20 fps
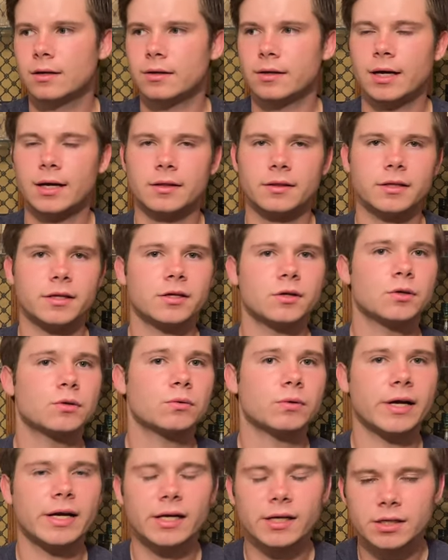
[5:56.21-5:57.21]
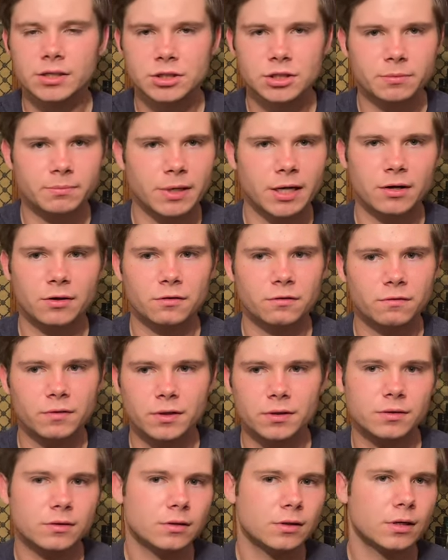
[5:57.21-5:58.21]
not the greatest
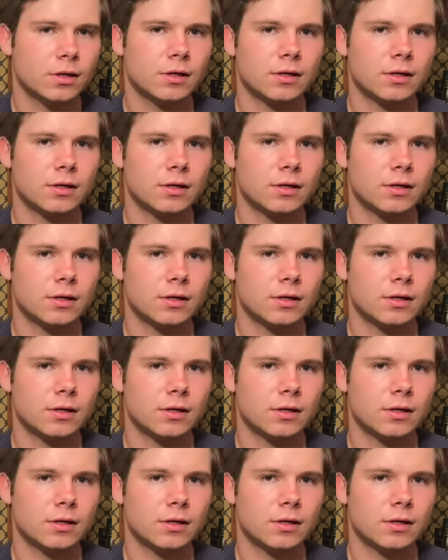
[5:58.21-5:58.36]
mouthfeel,